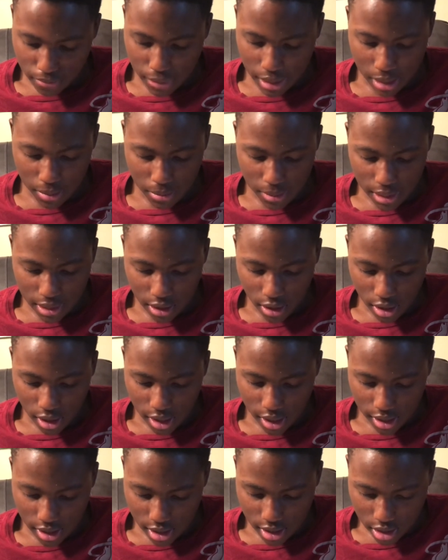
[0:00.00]
Baby Doc
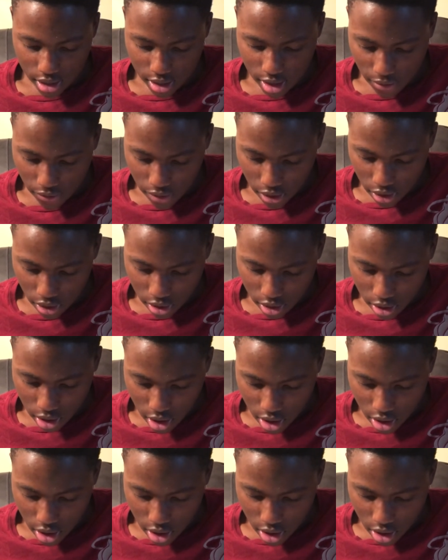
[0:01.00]
had suffered